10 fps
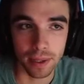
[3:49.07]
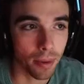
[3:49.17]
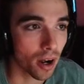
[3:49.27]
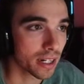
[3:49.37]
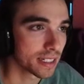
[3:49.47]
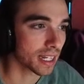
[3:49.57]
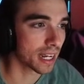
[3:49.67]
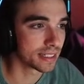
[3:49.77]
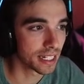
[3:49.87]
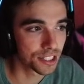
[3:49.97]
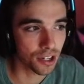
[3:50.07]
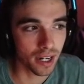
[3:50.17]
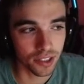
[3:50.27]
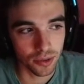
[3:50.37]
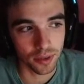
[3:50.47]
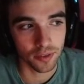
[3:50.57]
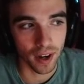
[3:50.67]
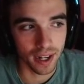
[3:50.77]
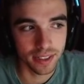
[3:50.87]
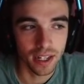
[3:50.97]
bodies. I did try to do
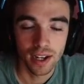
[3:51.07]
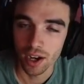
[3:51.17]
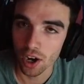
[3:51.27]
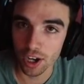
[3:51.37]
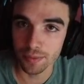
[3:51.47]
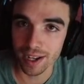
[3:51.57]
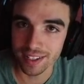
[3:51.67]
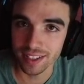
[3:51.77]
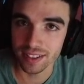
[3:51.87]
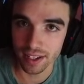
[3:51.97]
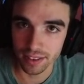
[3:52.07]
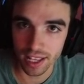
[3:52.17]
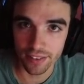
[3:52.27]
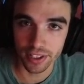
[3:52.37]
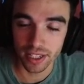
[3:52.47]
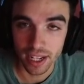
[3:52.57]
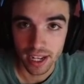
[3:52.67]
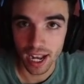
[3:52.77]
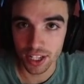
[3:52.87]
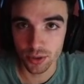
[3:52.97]
defined on my 6'11".
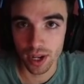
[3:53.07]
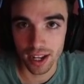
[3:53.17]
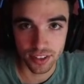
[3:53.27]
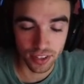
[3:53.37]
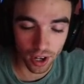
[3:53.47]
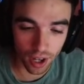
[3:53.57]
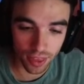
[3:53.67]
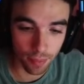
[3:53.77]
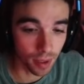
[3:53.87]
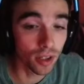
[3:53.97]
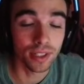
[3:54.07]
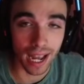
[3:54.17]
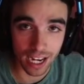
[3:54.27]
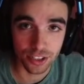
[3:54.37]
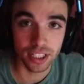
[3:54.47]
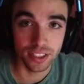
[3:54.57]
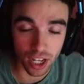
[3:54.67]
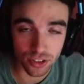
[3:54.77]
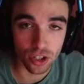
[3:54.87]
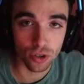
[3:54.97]
As you guys saw, the build actually
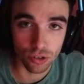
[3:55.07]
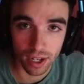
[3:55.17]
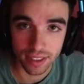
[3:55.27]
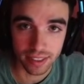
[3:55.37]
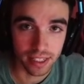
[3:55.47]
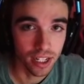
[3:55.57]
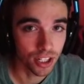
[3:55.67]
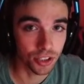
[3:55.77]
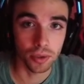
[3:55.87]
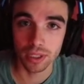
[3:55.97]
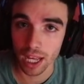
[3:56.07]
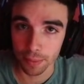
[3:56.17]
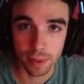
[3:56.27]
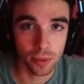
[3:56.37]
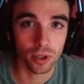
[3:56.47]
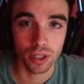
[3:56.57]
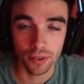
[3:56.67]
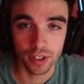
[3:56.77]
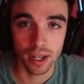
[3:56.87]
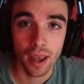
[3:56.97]
does go crazy. So a lot of people are loving
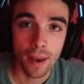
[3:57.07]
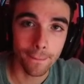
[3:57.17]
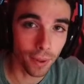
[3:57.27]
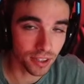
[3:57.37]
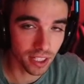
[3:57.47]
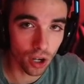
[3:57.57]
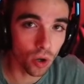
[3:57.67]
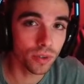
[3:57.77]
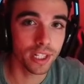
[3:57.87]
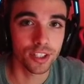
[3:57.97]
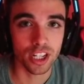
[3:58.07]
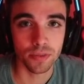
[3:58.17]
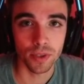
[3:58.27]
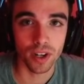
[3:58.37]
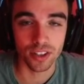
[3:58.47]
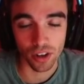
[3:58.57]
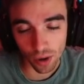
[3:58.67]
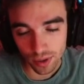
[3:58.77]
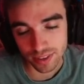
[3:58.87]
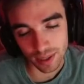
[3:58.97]
it. But the only adjustment, you guys
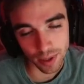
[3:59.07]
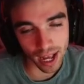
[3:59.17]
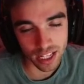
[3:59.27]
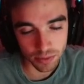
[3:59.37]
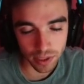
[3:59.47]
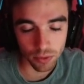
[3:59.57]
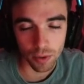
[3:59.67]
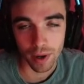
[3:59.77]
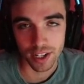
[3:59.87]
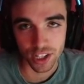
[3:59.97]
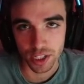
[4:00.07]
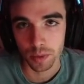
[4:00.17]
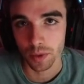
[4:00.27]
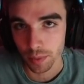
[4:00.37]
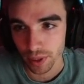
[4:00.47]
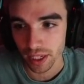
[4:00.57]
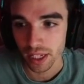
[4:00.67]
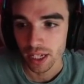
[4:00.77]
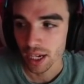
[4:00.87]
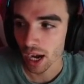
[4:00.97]
always seem to ask me what my adjustment would be.
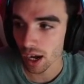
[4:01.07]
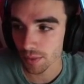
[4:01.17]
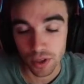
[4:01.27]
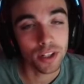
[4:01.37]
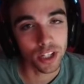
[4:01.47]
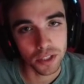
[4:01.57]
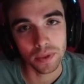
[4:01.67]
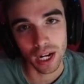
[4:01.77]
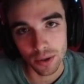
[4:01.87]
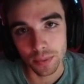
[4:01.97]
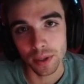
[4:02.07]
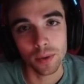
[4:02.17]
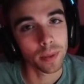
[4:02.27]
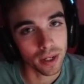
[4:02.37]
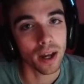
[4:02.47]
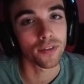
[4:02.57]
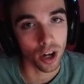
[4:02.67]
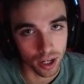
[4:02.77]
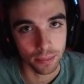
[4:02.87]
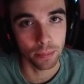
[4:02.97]
The only adjustment I would be to have
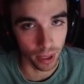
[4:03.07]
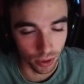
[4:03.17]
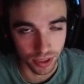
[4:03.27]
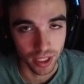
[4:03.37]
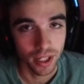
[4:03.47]
gone built